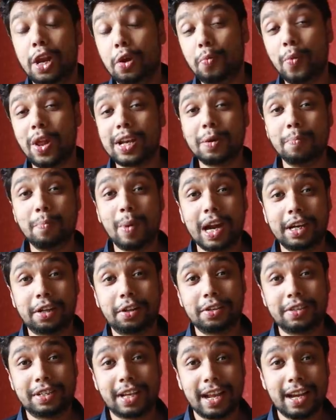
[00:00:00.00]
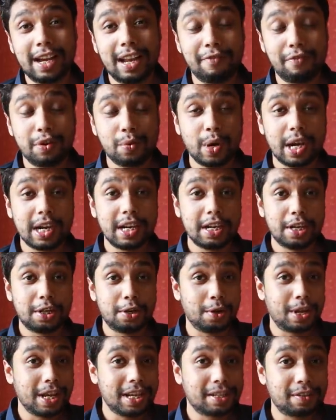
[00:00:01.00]
Hello and welcome back to the channel,
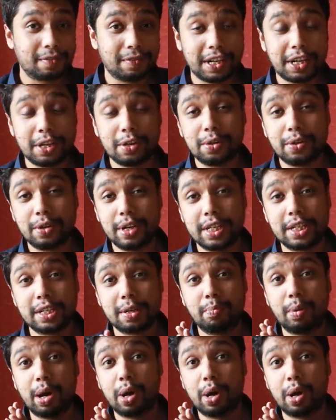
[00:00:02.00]
everyone. Today's video is